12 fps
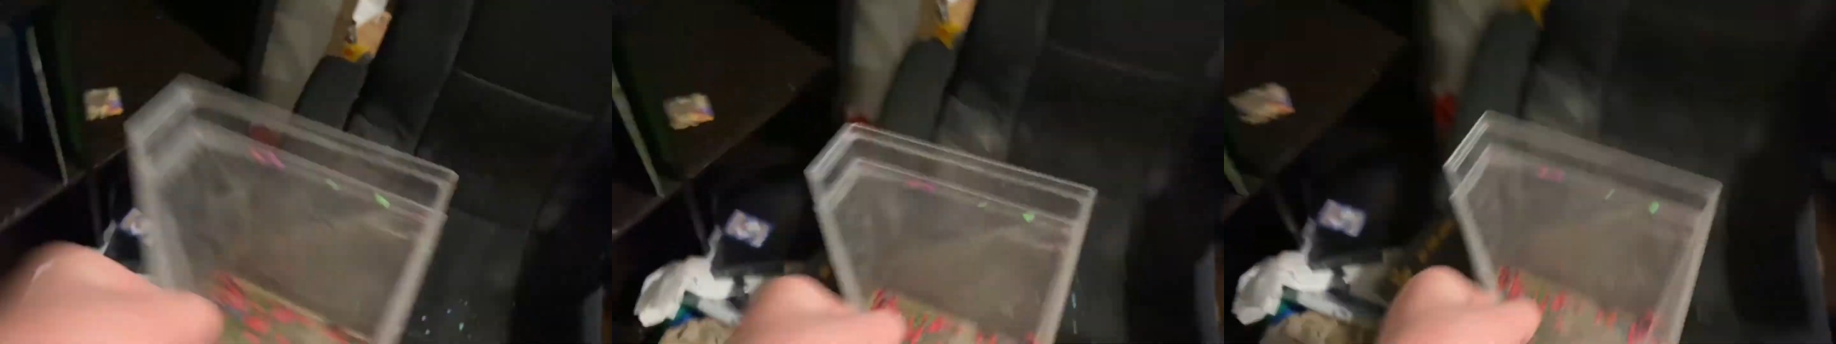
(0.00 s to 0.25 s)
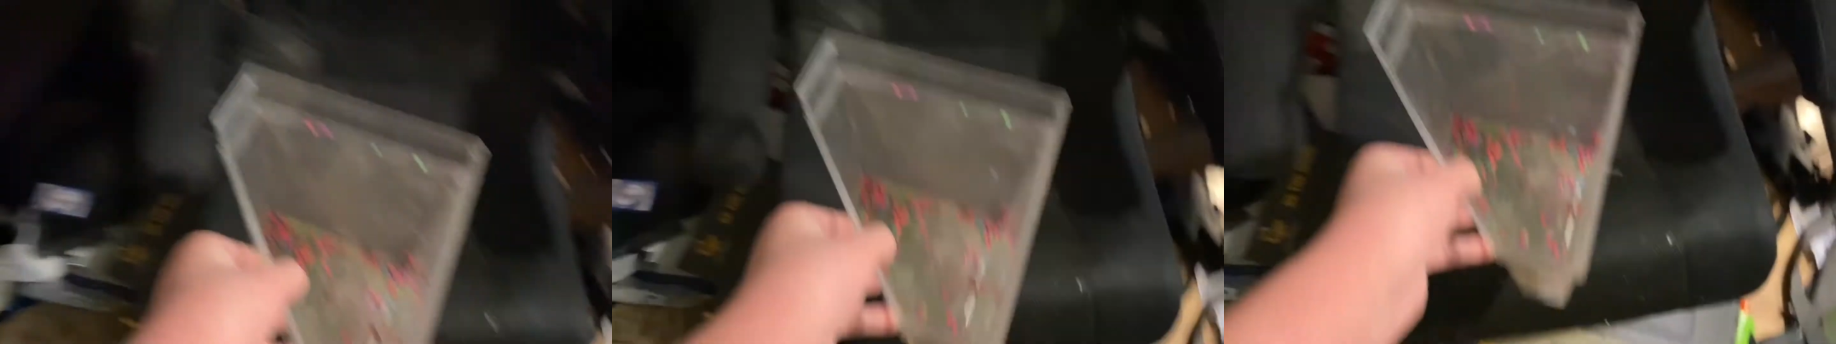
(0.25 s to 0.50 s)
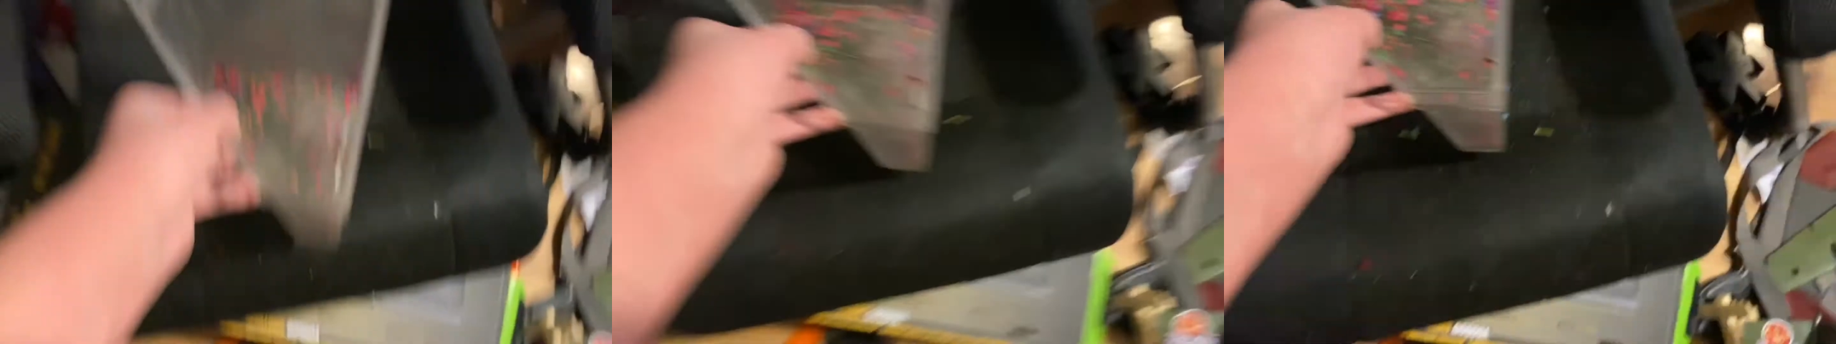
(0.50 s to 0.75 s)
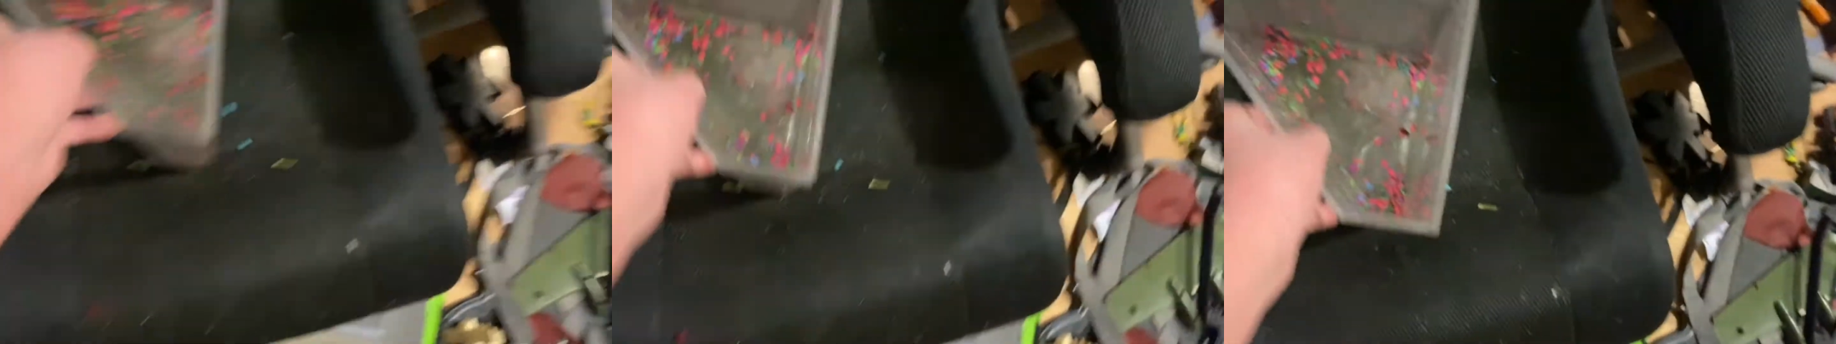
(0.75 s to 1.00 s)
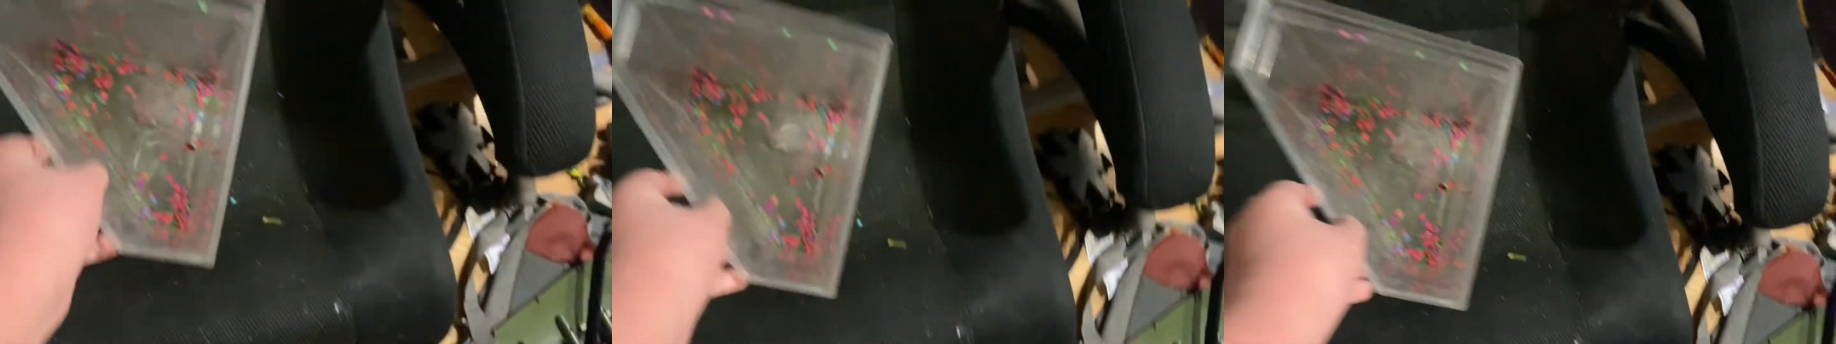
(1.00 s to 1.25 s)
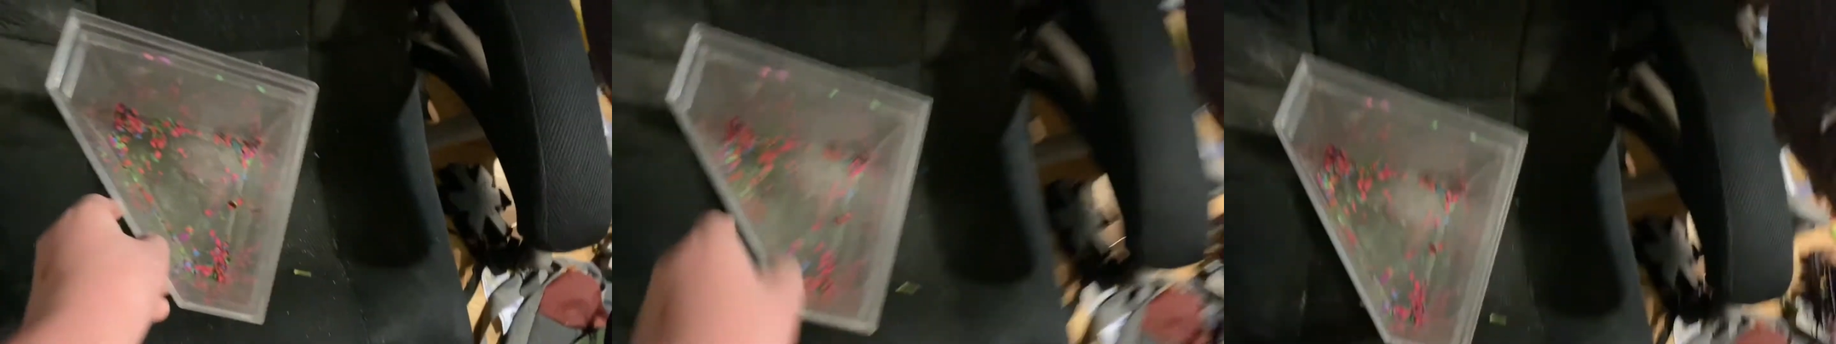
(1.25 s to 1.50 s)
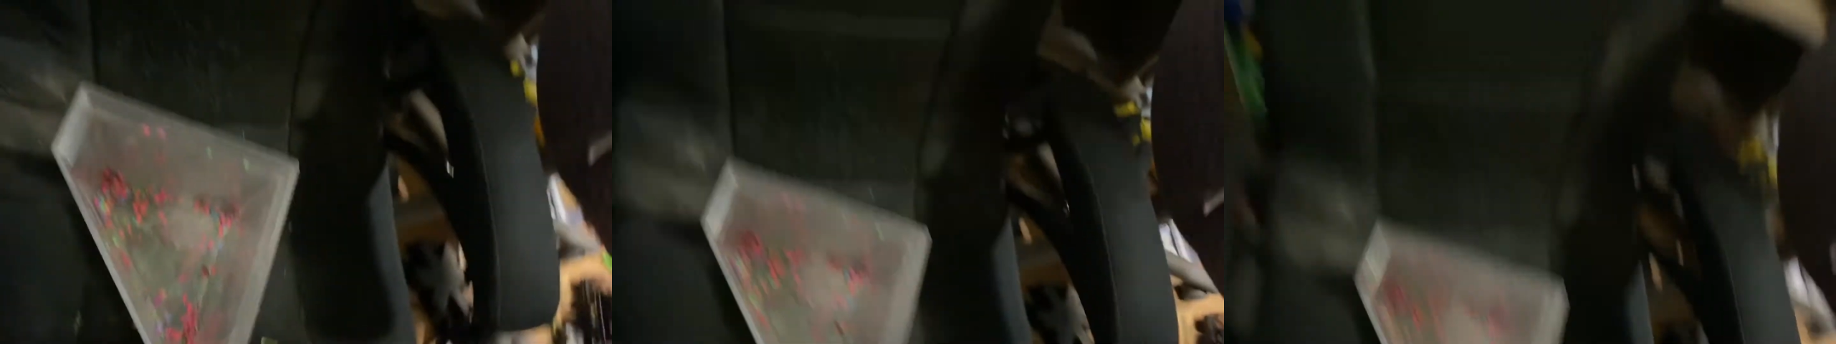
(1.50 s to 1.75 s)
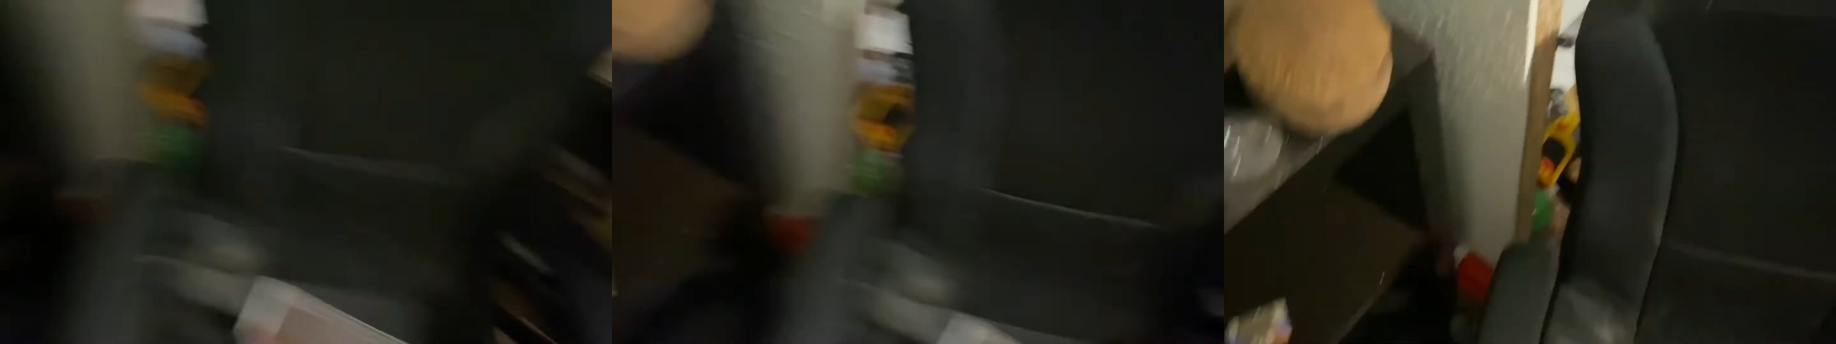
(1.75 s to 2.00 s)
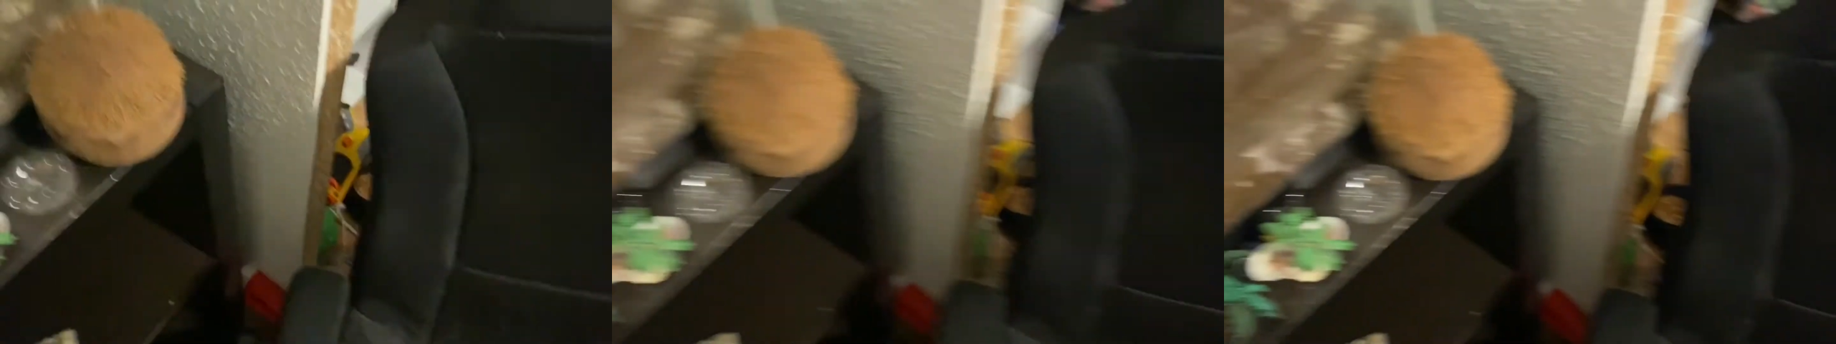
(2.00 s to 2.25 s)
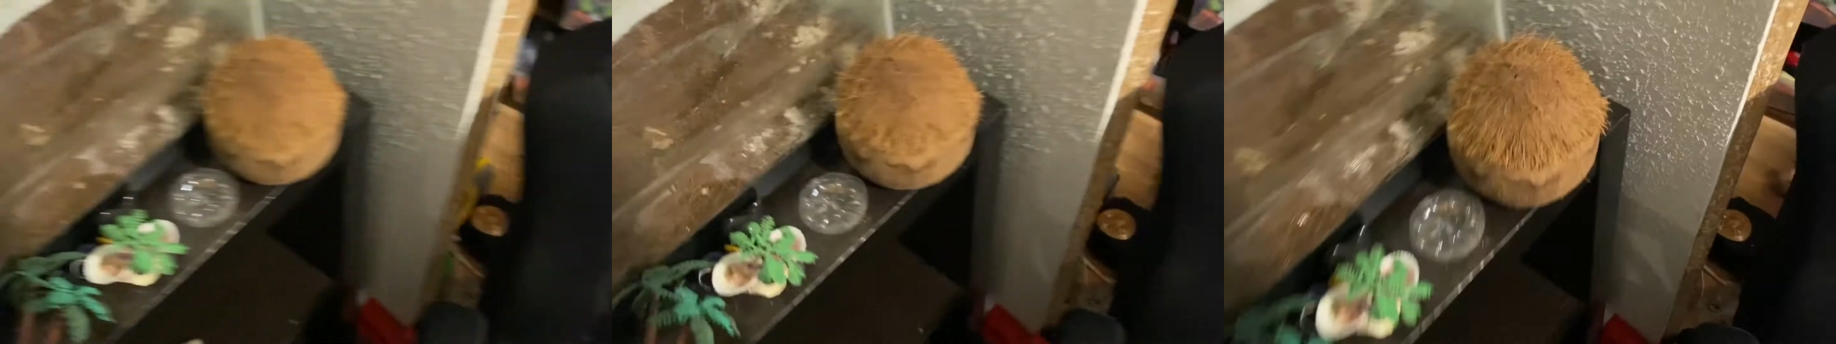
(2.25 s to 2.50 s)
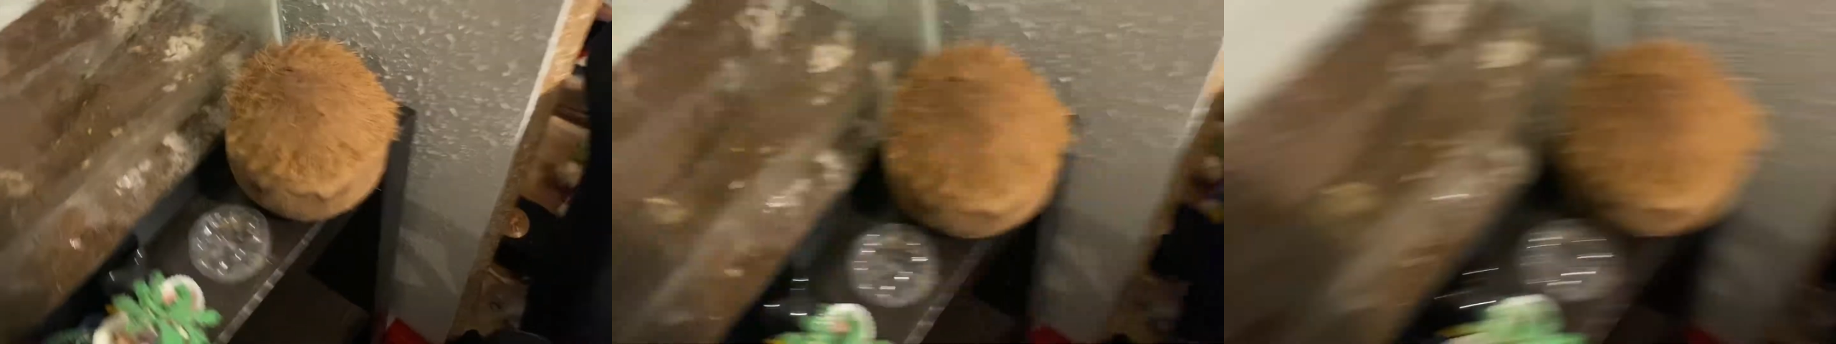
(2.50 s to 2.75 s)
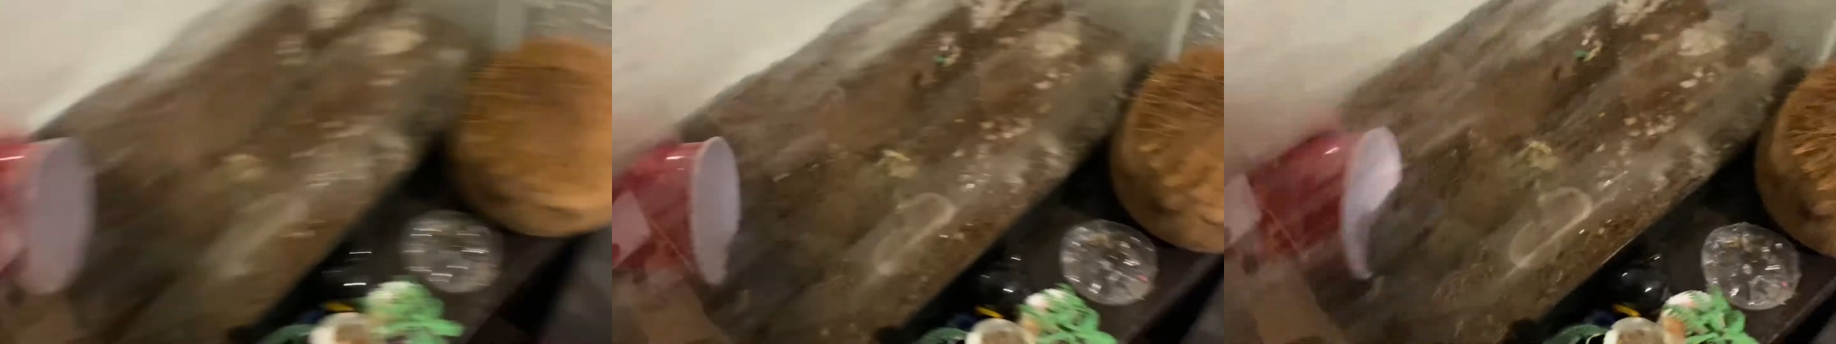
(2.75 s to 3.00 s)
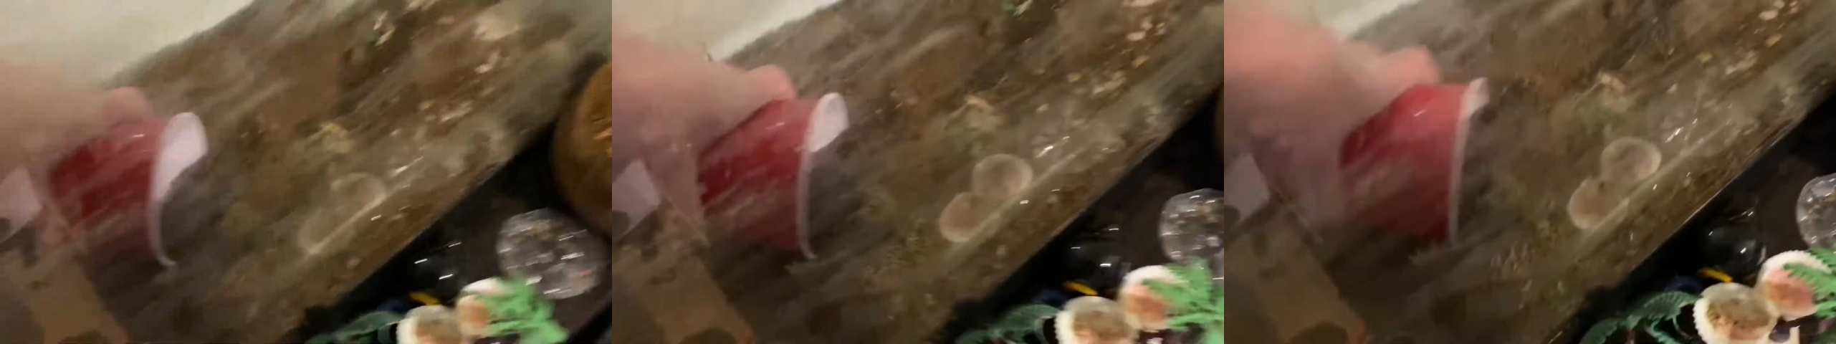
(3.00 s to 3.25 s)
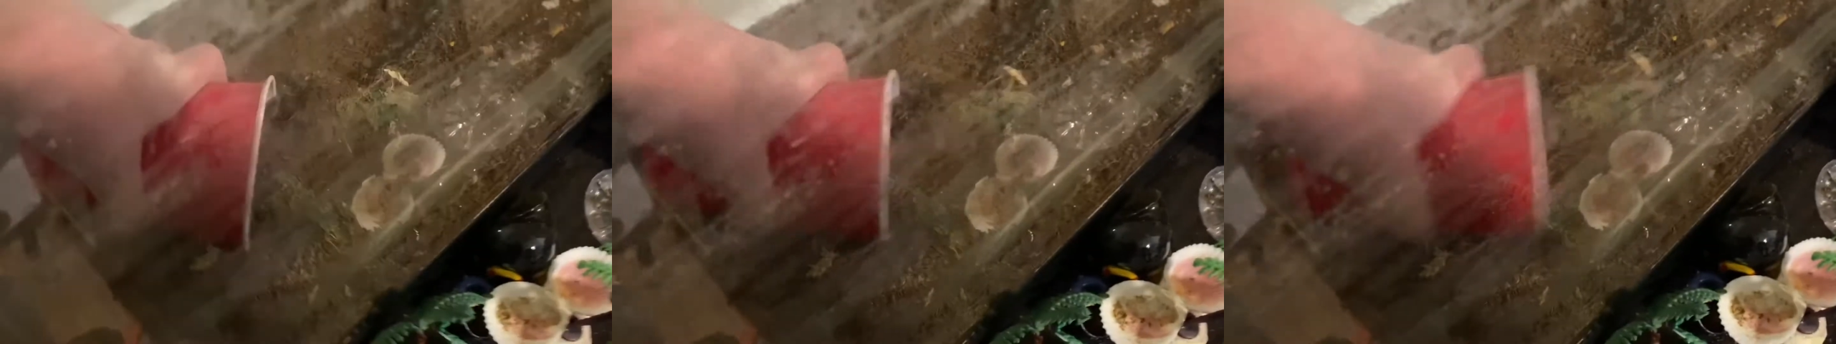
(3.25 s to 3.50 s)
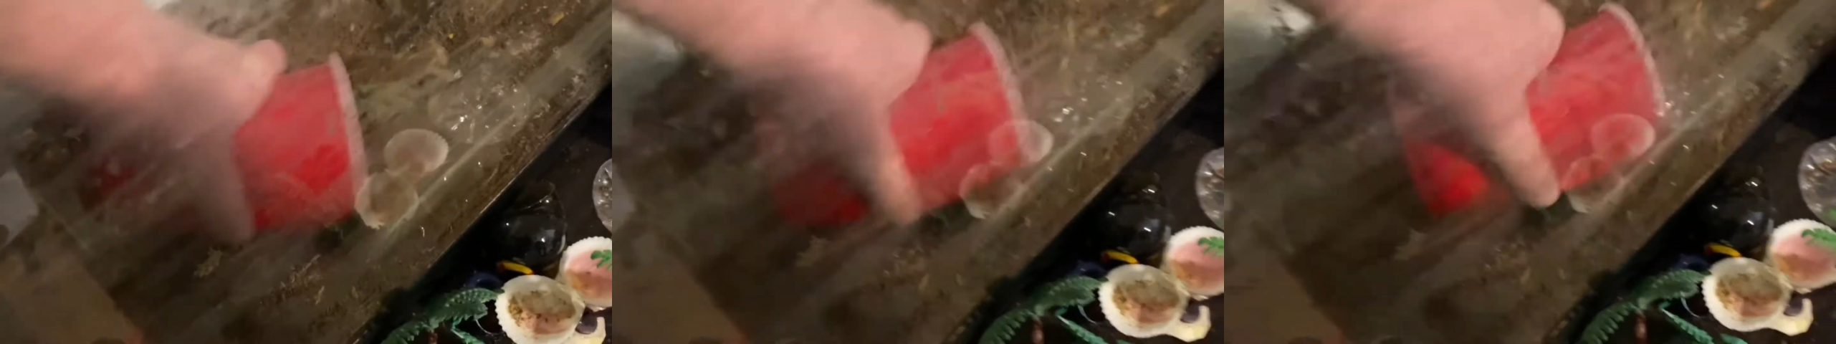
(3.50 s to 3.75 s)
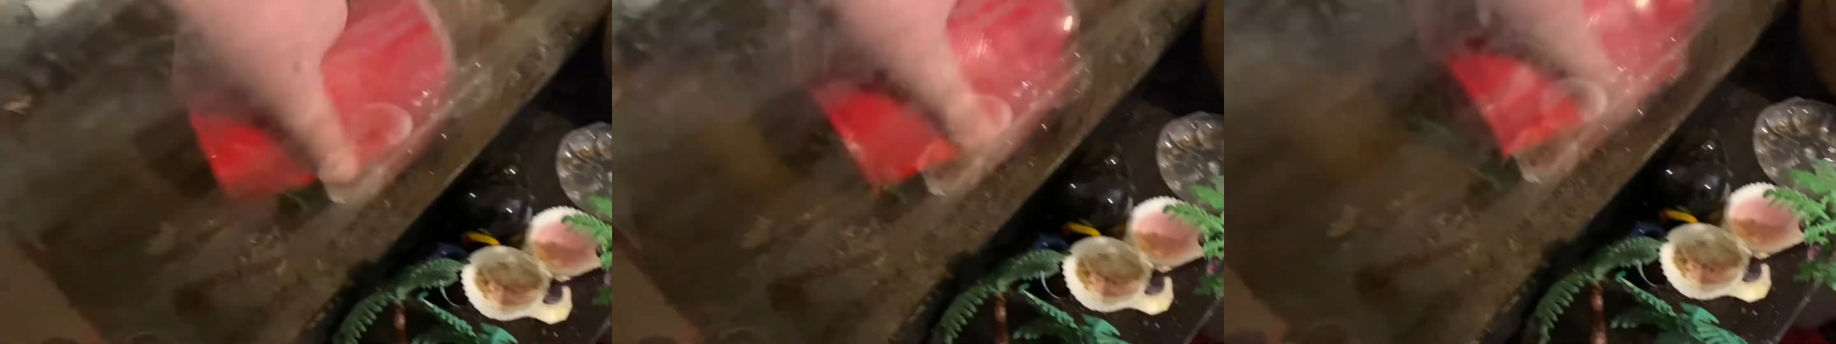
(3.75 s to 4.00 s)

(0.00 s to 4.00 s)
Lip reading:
(no speaker visible)